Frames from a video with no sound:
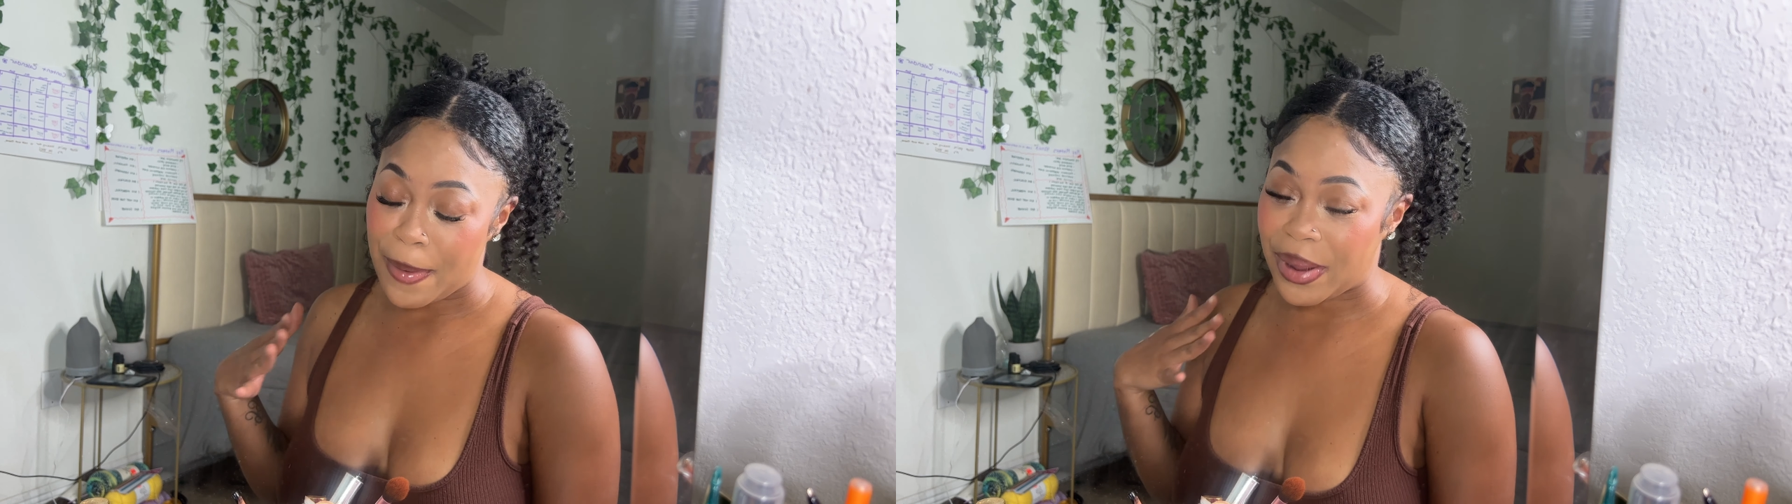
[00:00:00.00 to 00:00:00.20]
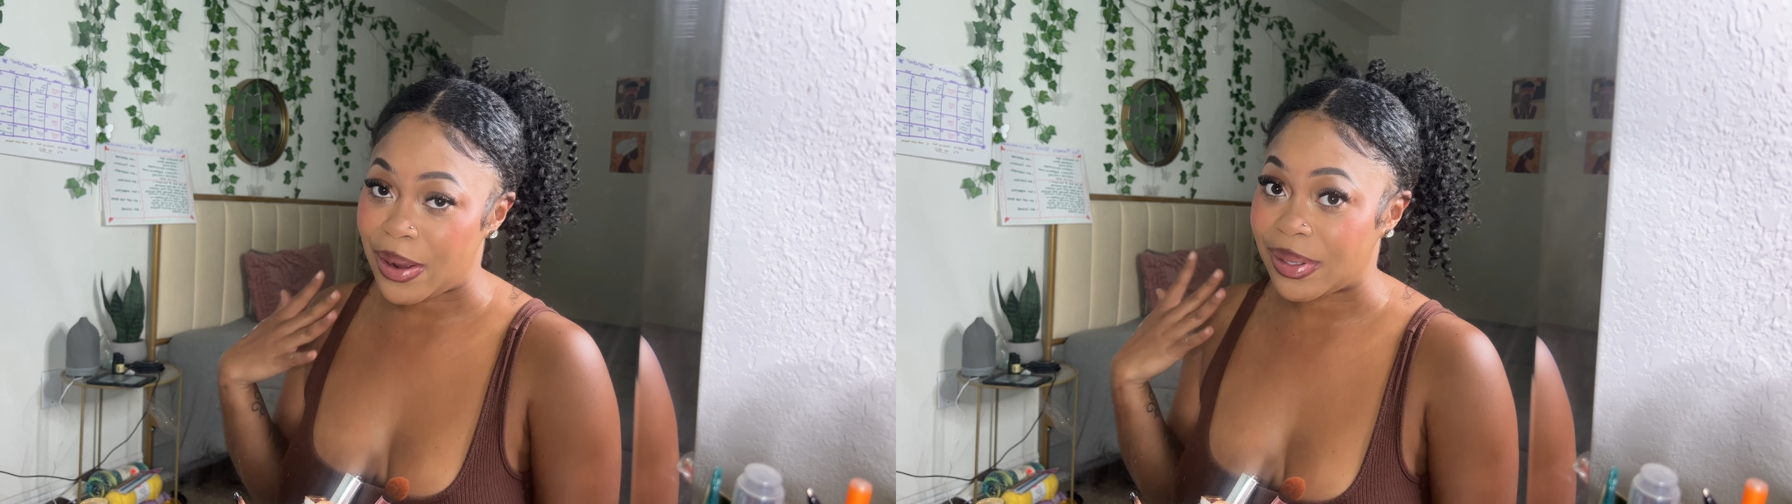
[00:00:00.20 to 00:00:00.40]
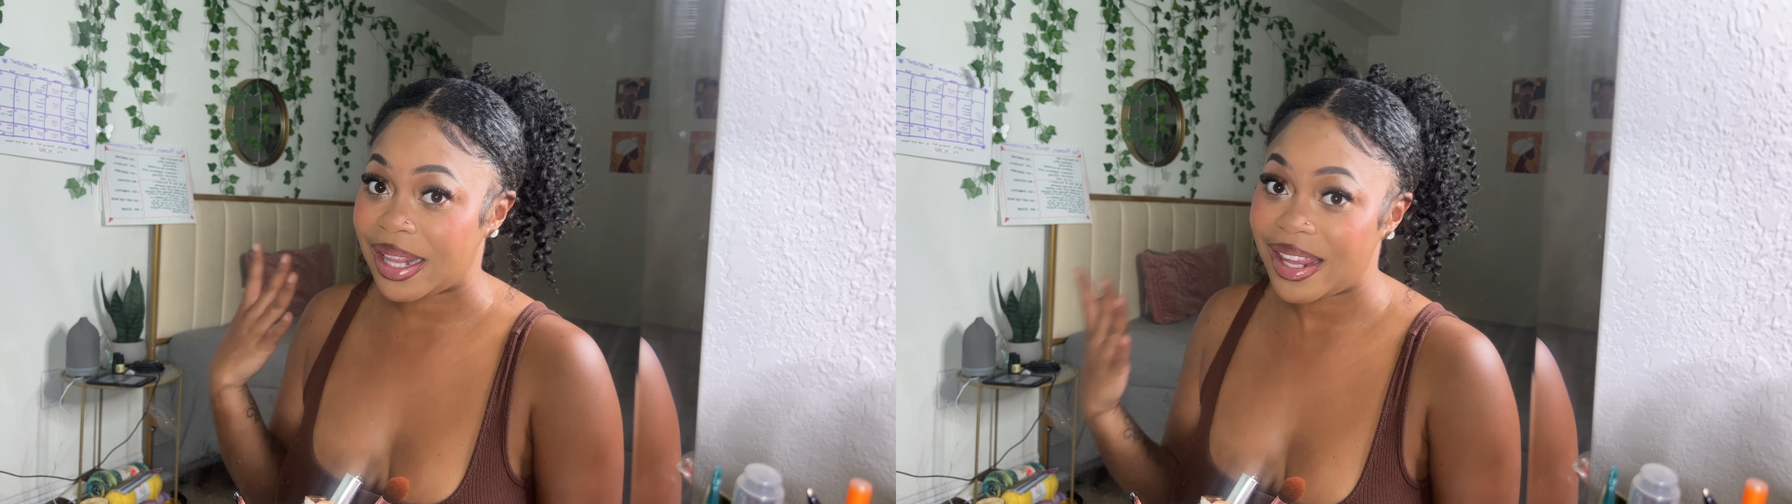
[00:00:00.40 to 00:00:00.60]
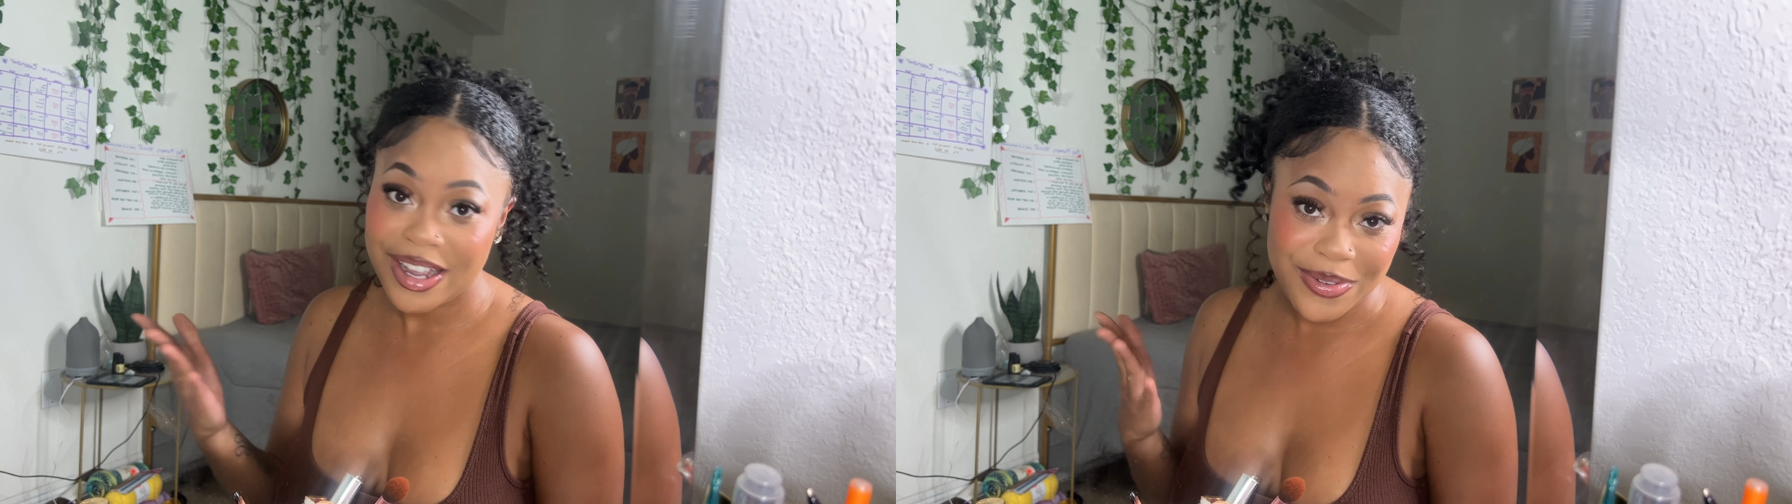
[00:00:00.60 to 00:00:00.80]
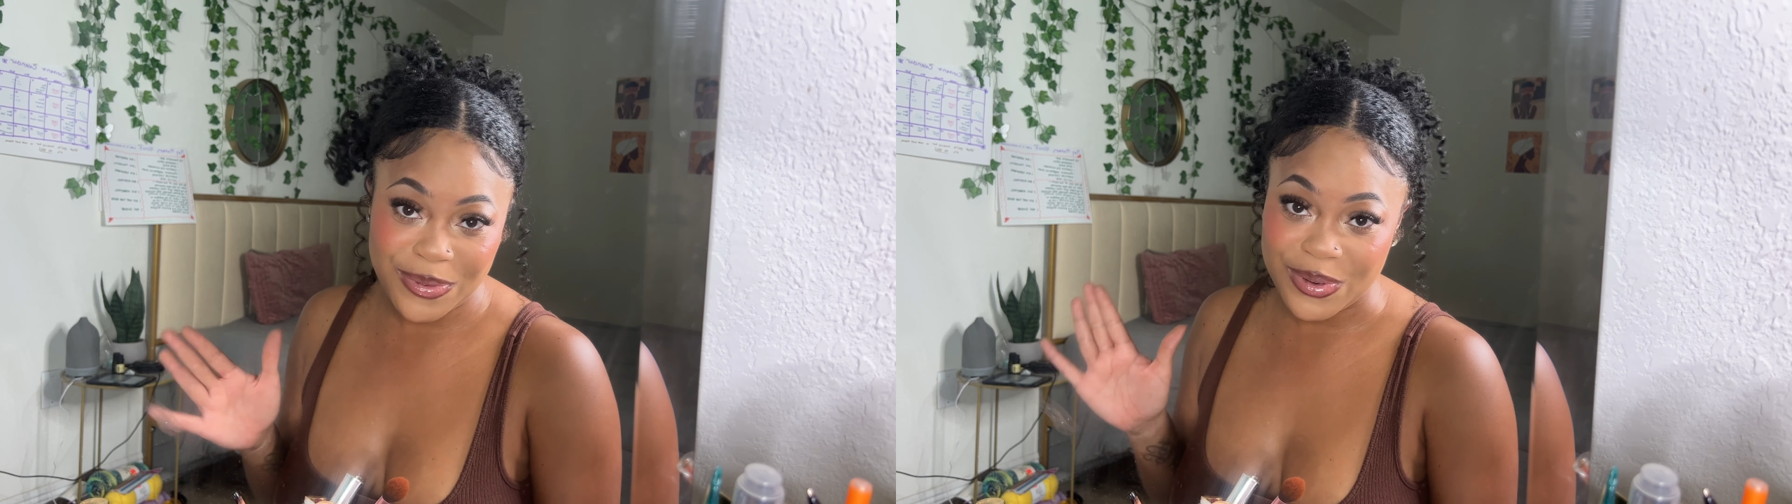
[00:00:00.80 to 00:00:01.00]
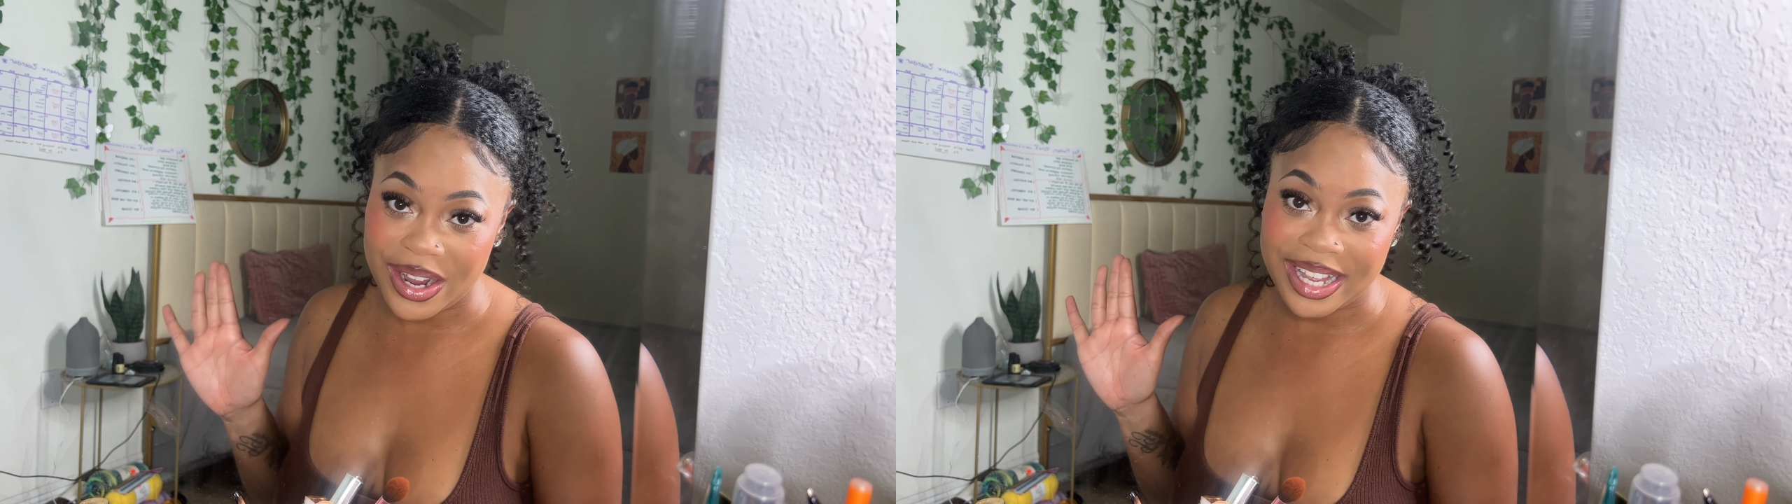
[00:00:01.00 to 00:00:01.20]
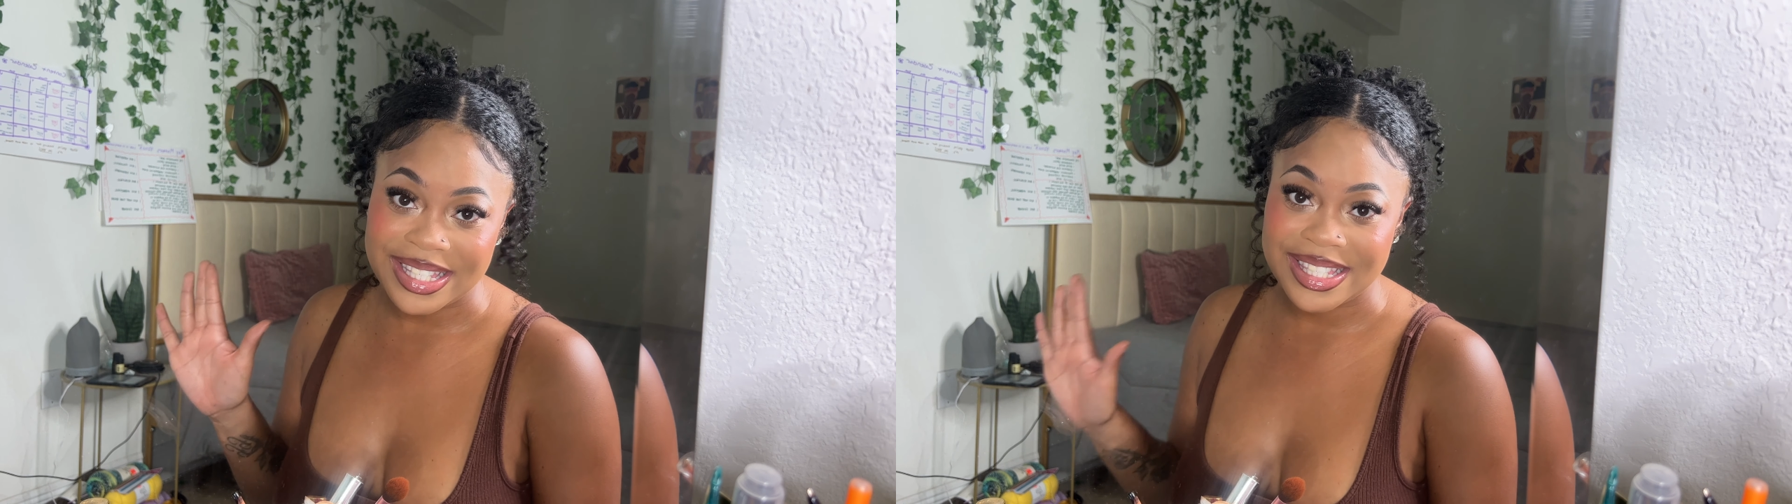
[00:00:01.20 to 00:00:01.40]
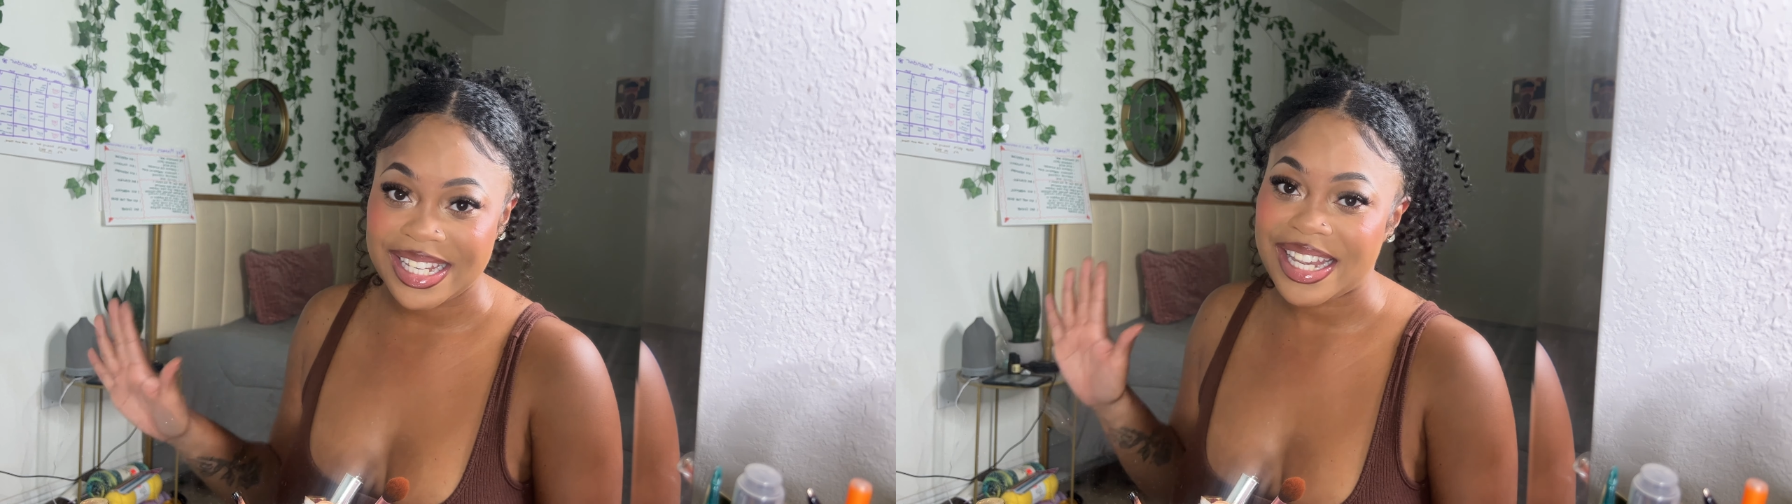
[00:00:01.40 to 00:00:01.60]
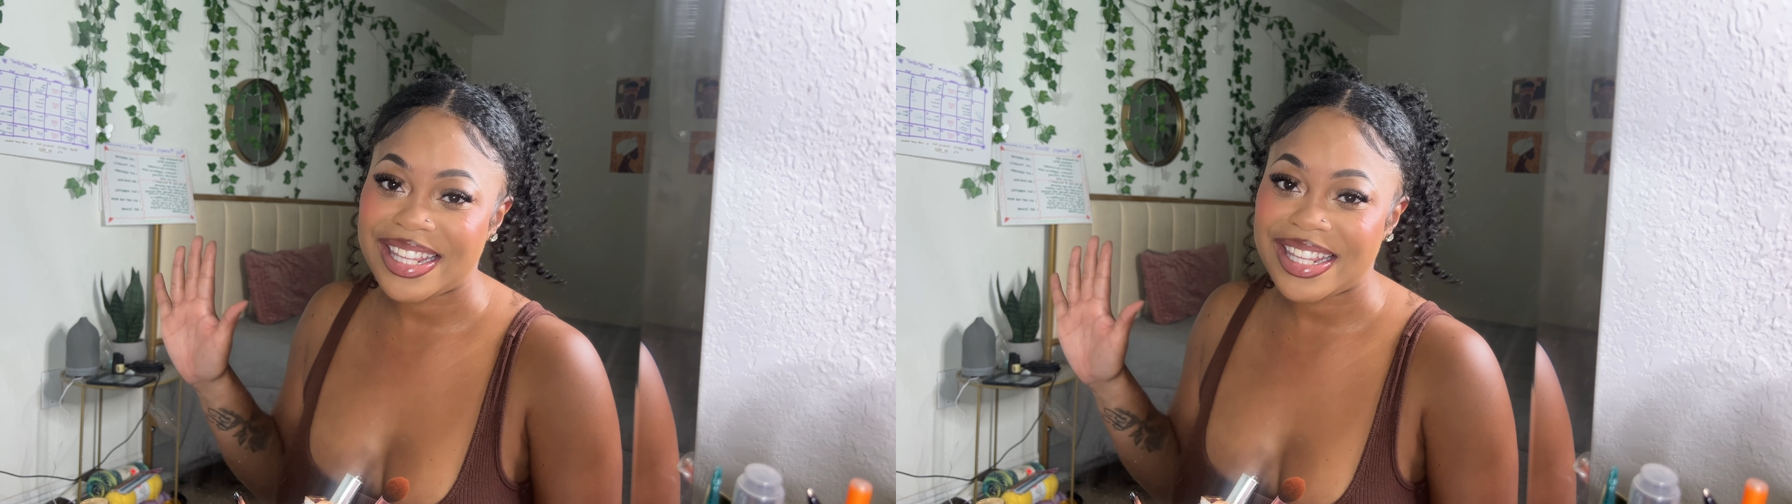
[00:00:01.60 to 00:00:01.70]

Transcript: but I would love if you guys did.